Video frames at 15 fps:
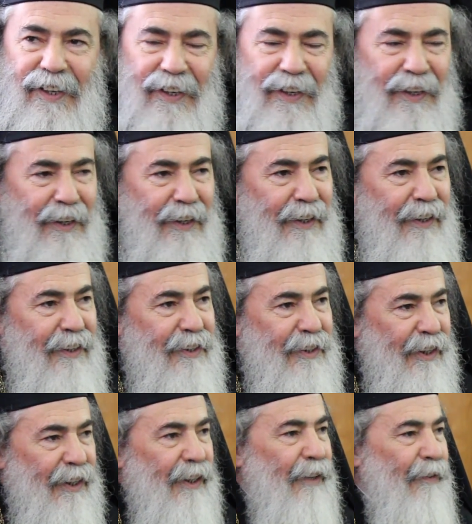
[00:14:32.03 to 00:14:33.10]
uh,
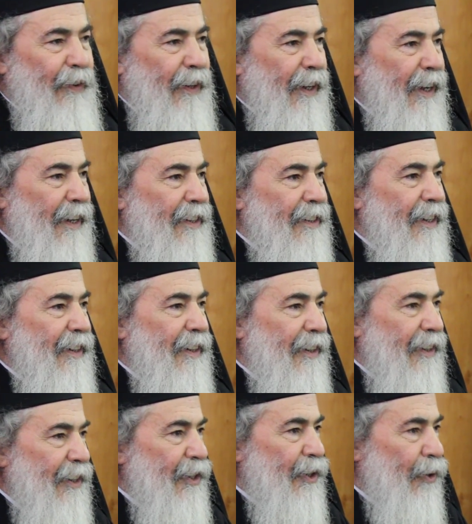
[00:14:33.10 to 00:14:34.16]
significance that
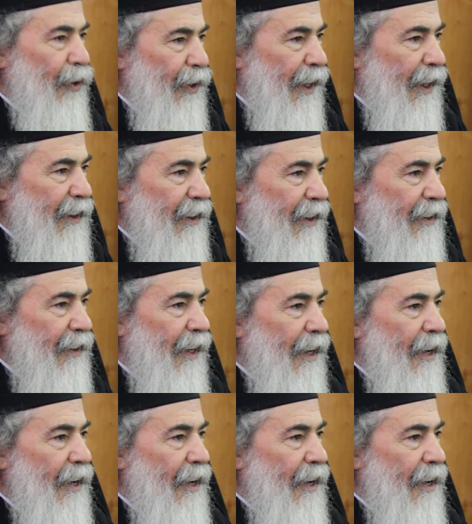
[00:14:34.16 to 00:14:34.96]
it is connected